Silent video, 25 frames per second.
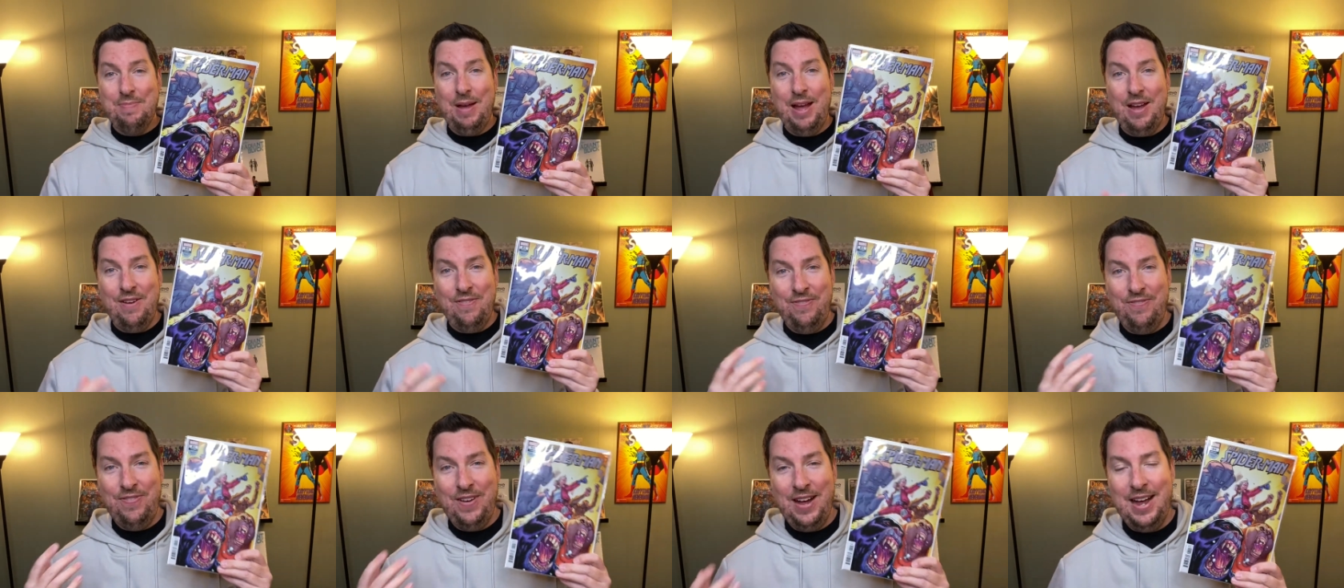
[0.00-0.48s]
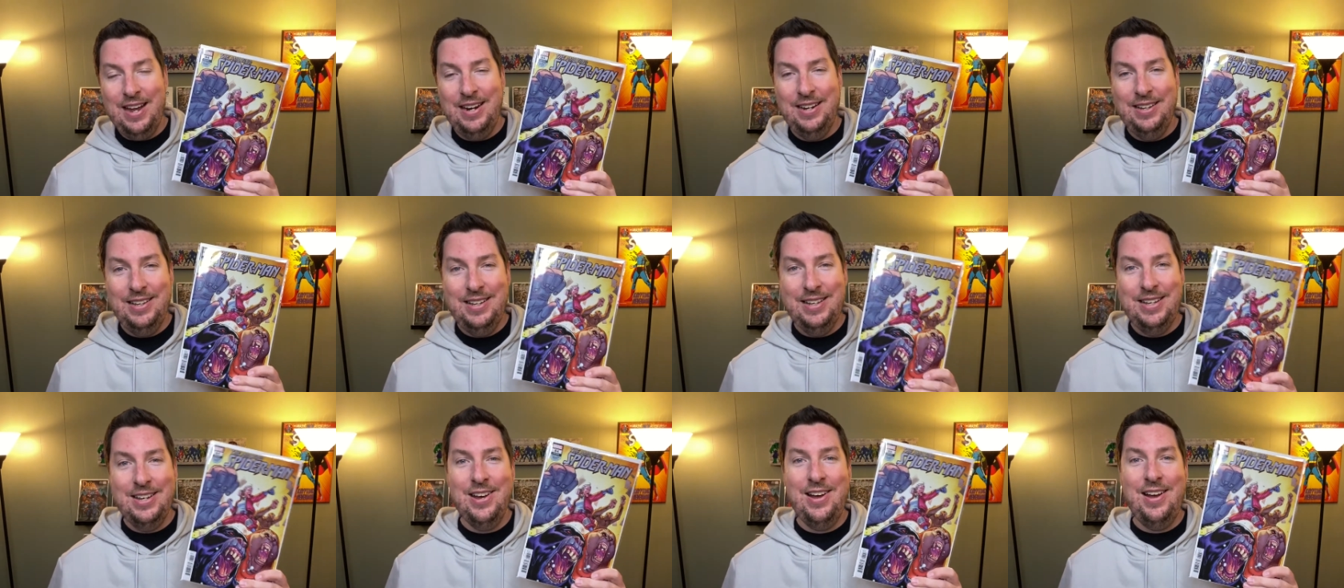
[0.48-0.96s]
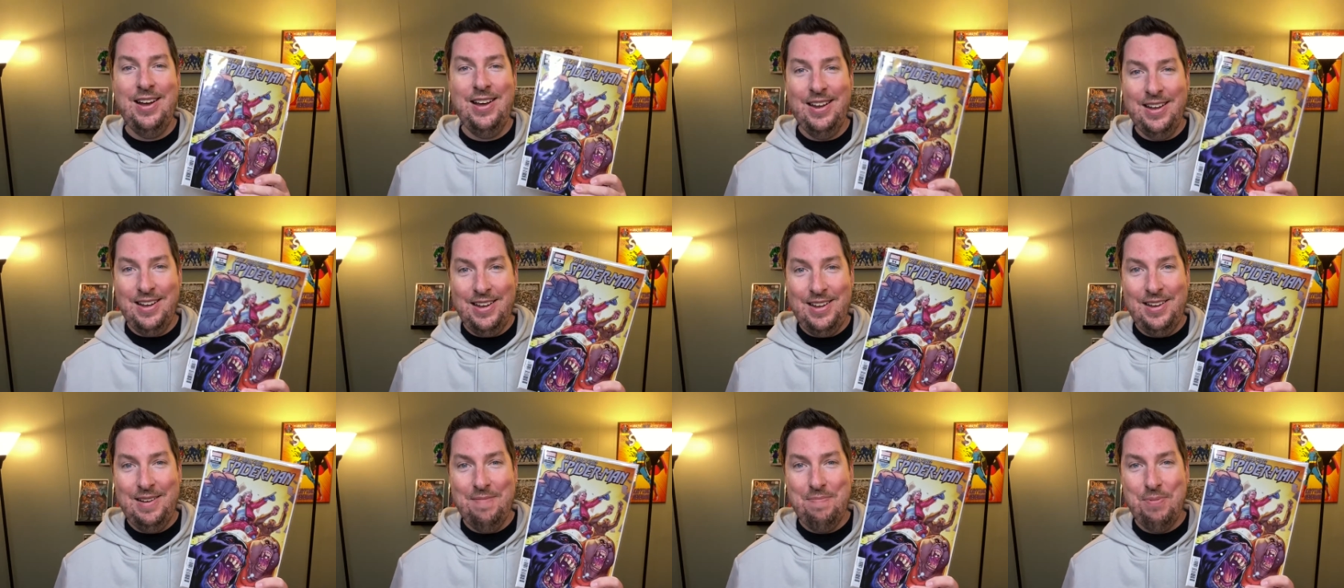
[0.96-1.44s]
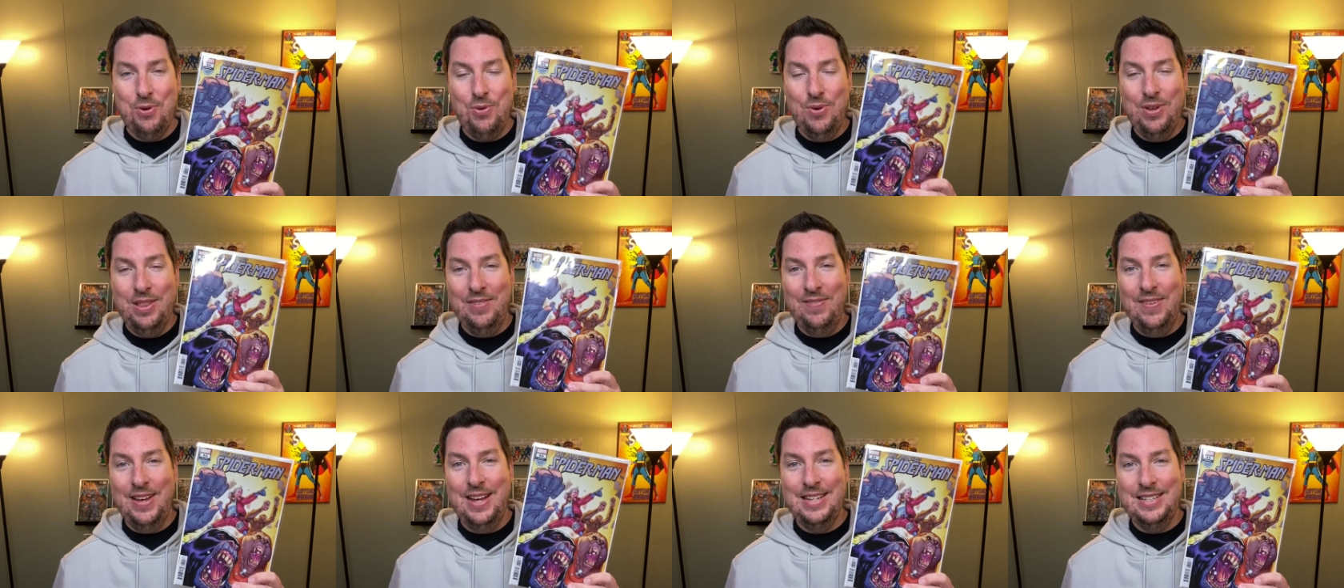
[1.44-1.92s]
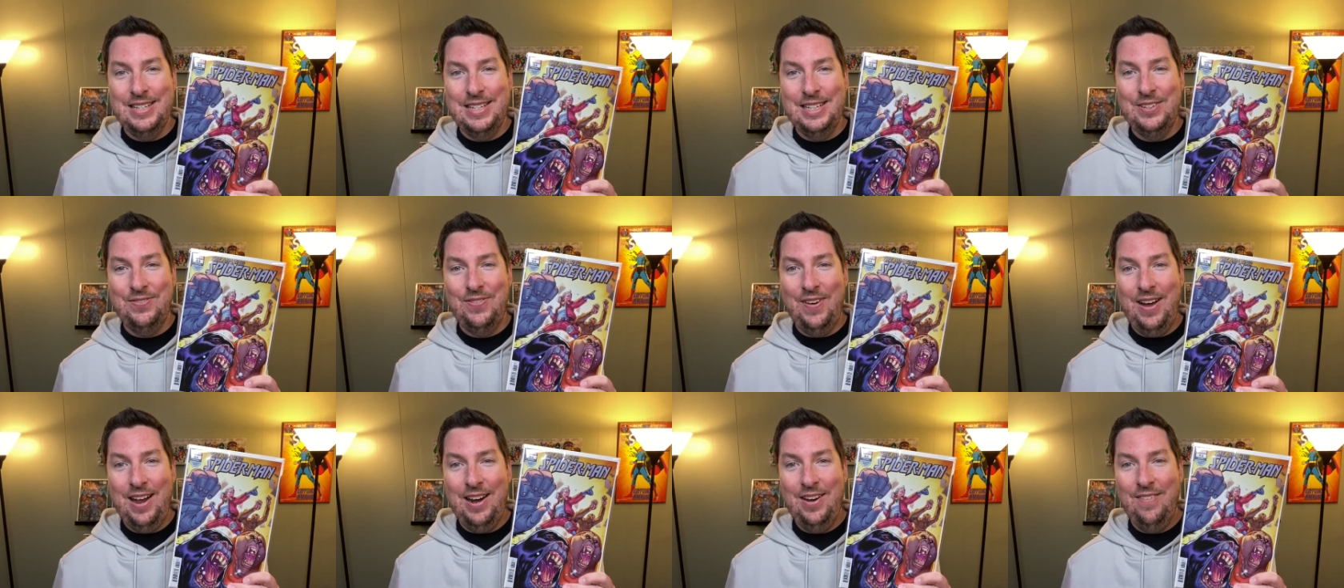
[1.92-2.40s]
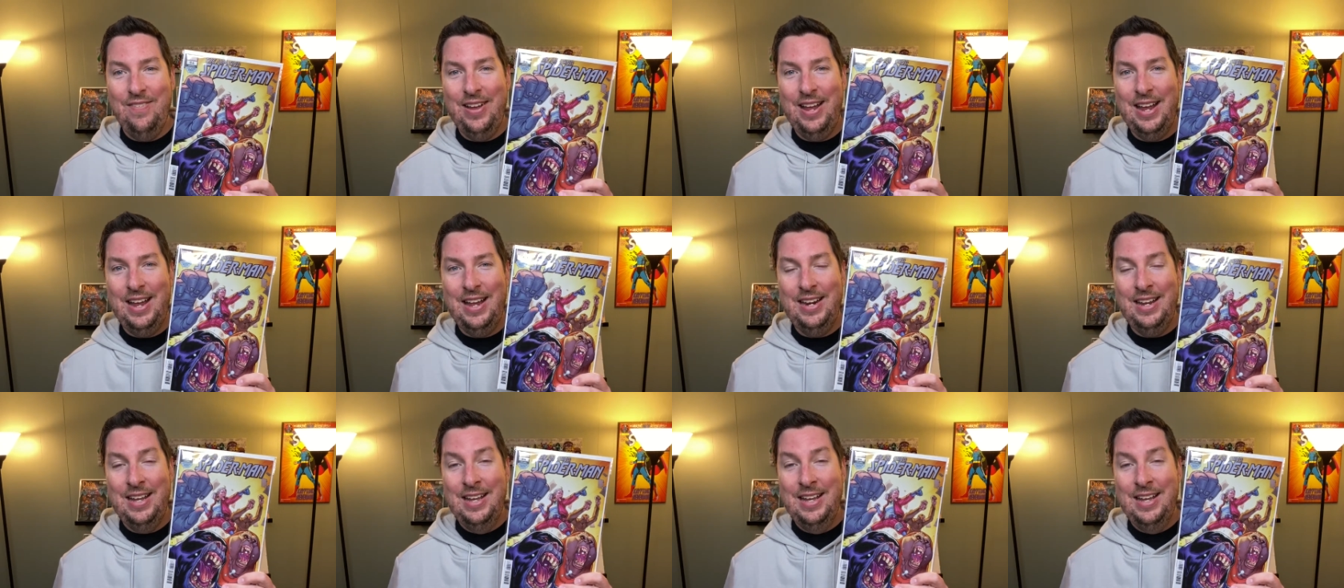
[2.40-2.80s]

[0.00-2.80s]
I finally caught up with Amazing Spider-Man,